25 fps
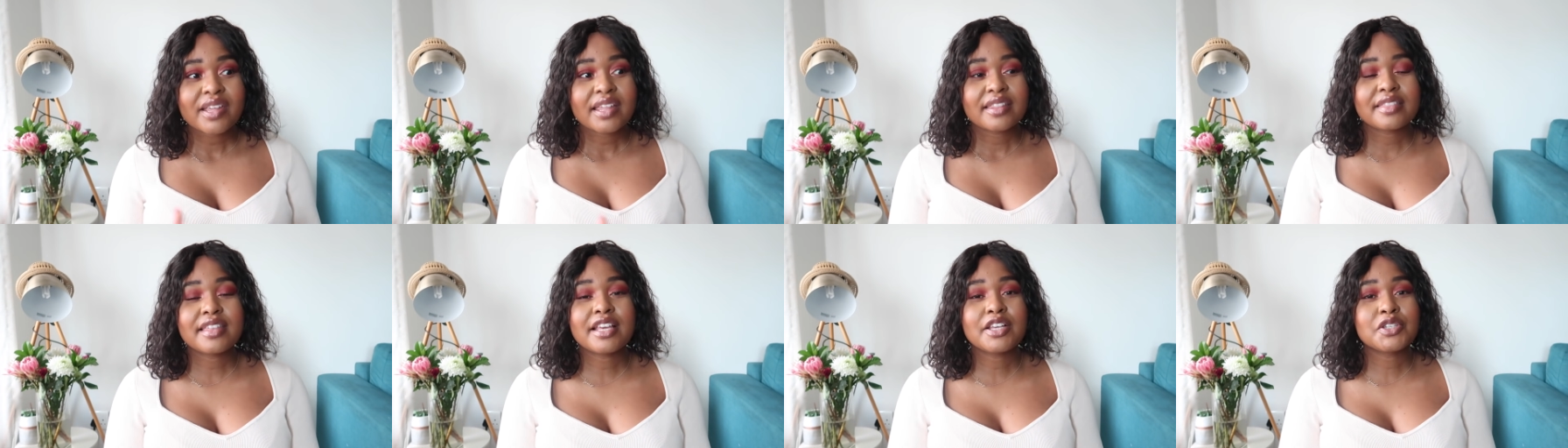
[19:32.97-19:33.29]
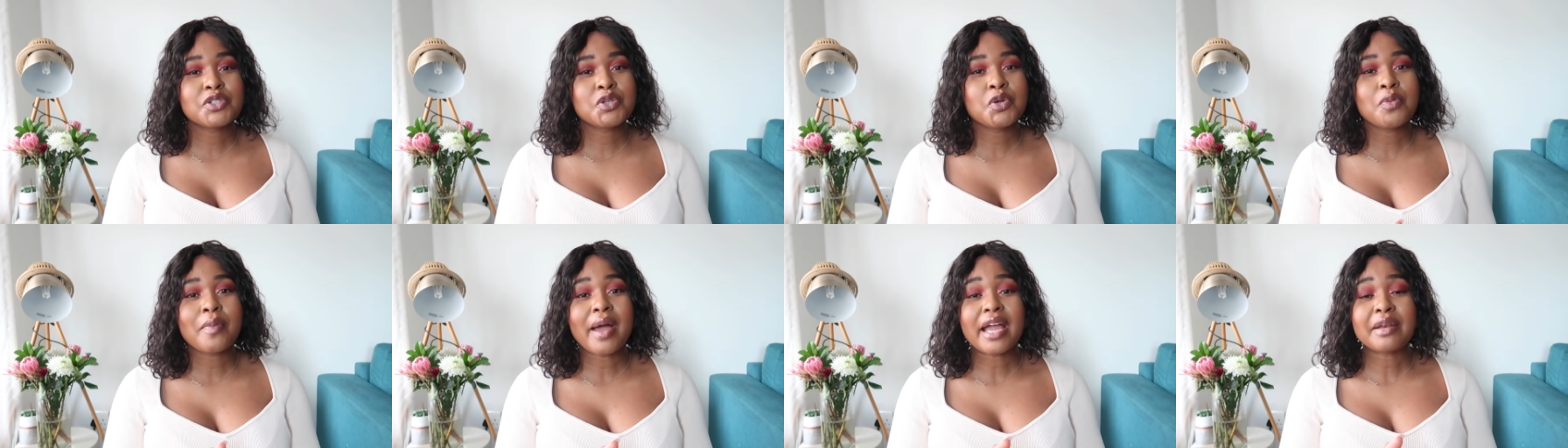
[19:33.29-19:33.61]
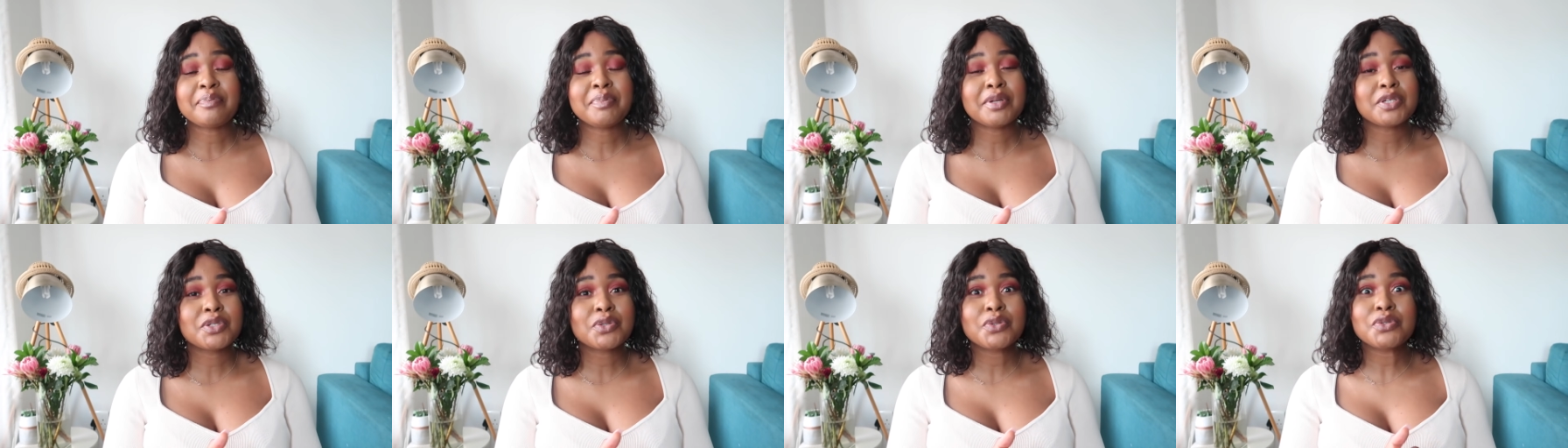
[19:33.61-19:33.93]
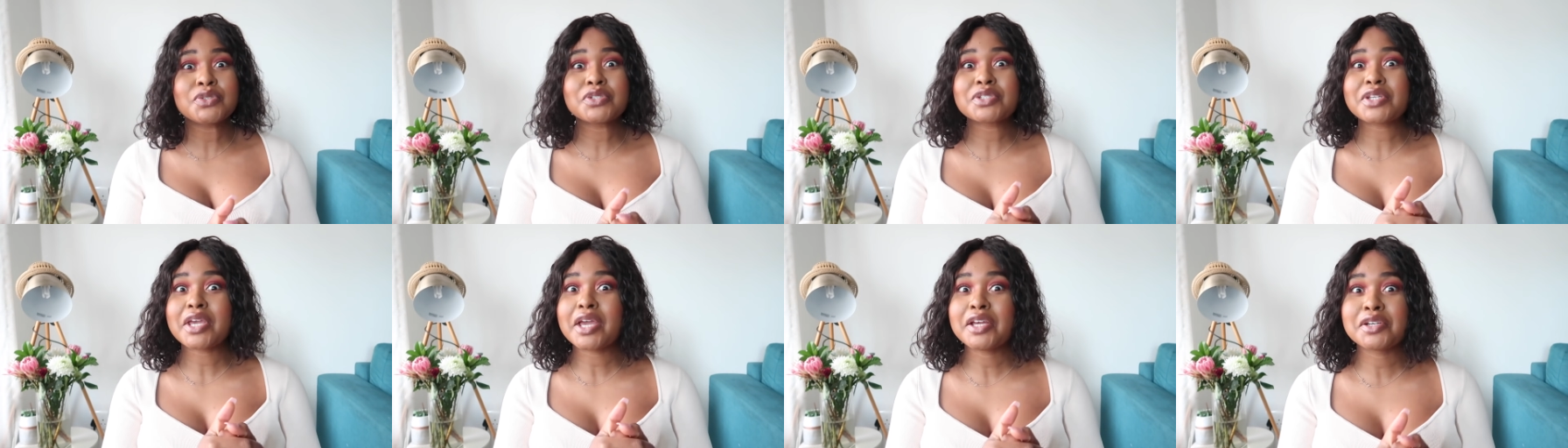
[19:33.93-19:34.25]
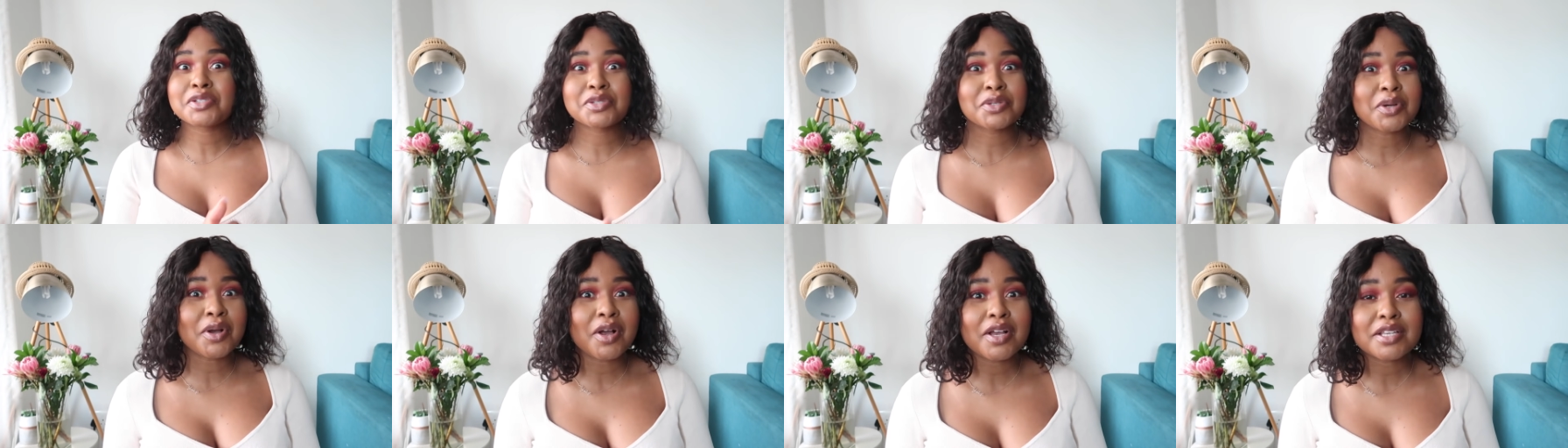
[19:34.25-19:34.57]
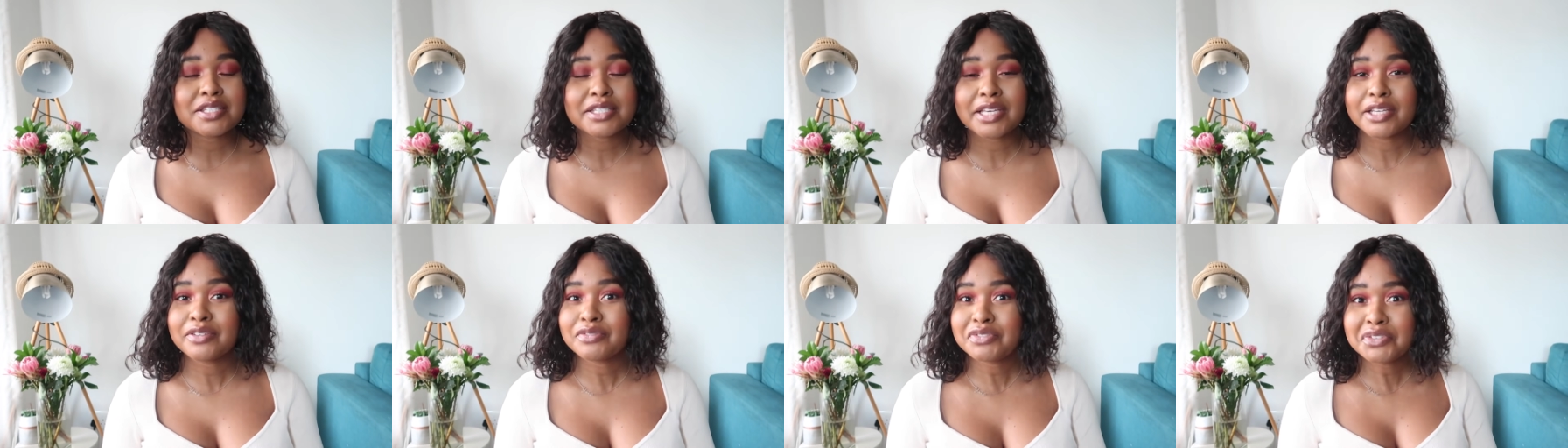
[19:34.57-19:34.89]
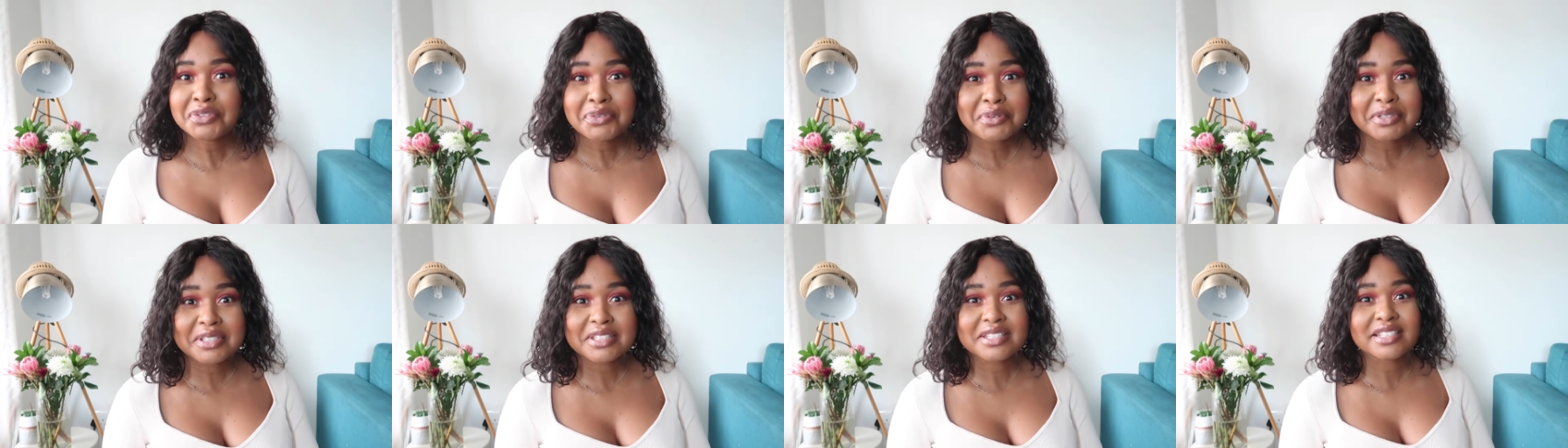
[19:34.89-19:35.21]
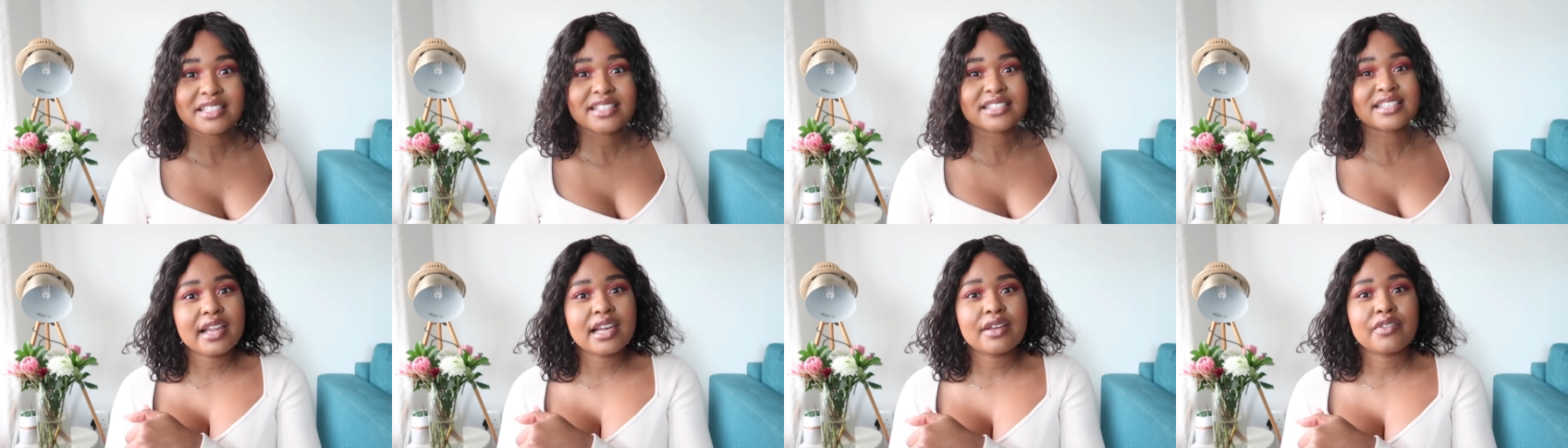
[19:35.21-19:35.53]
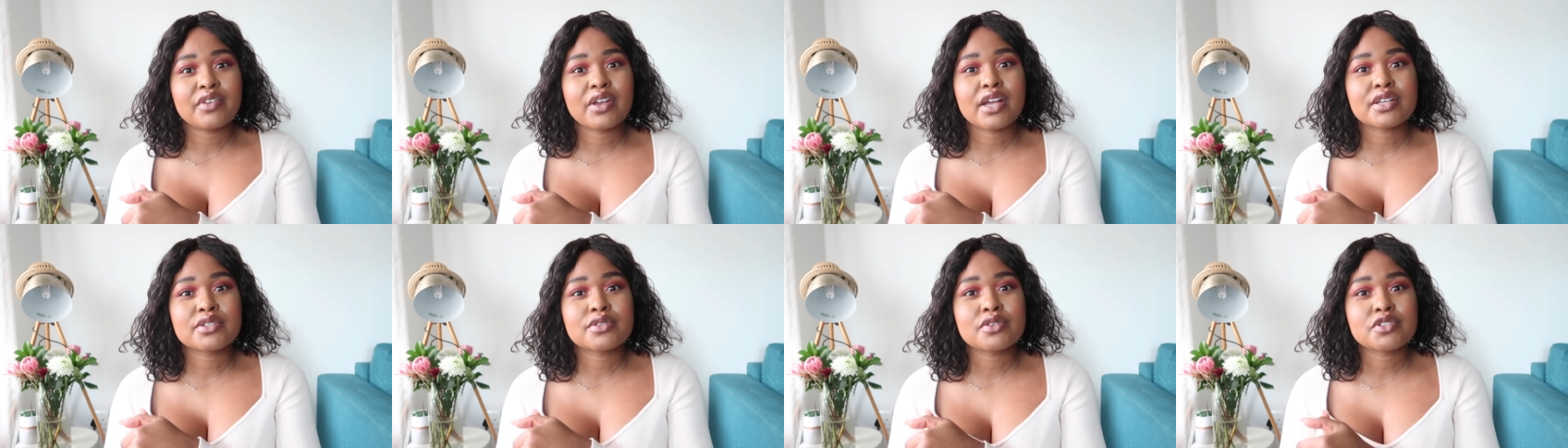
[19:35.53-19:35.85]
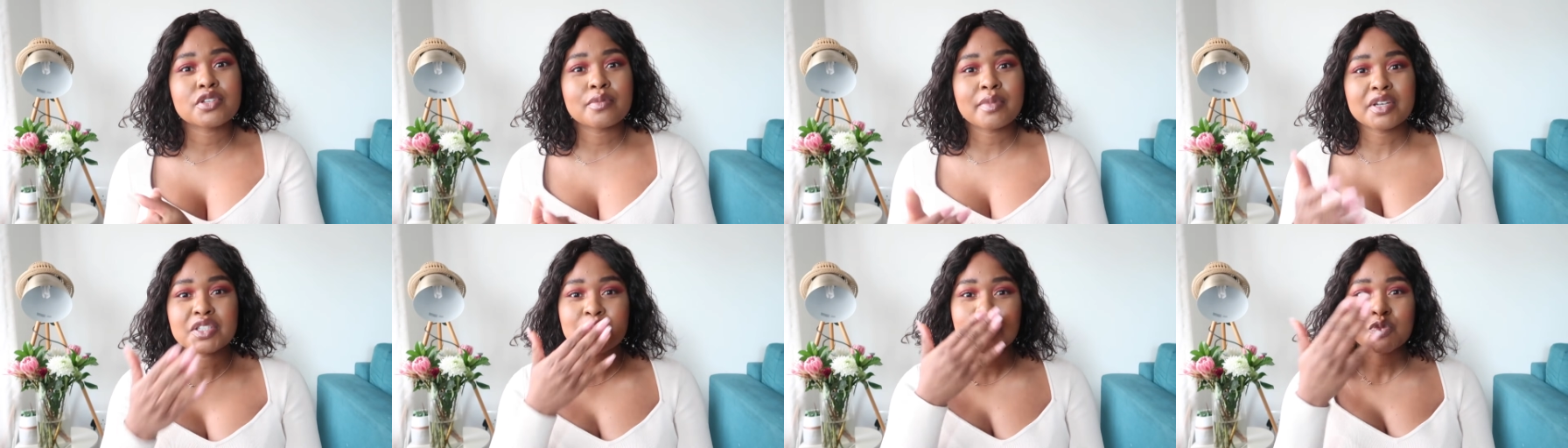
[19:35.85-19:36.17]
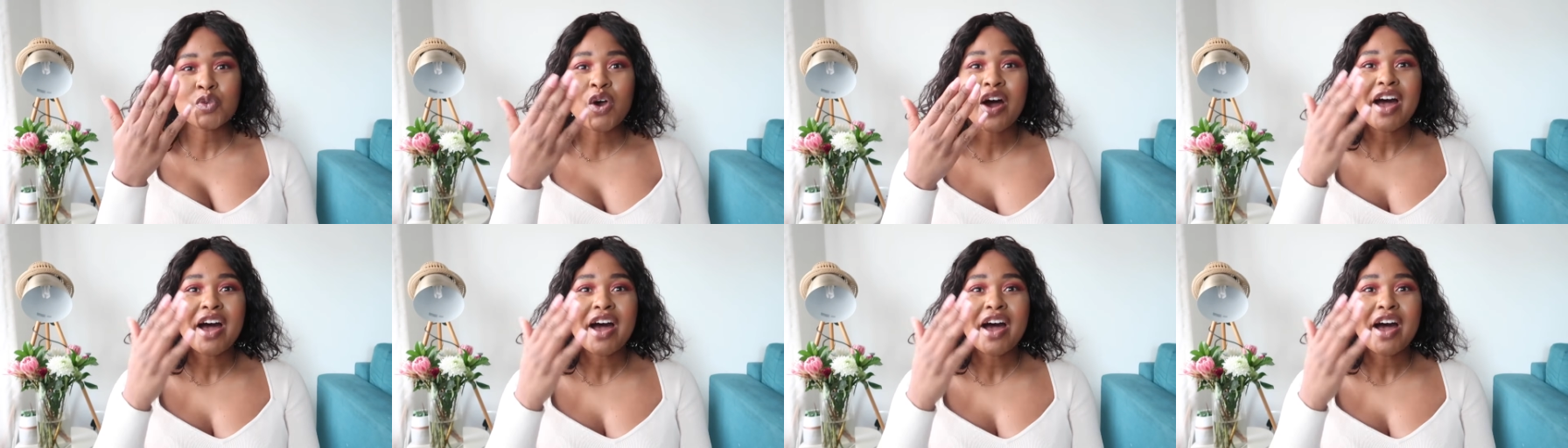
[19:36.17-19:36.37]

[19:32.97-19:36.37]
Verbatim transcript: things you might be too scared to ask influencers. I love you guys so, so much.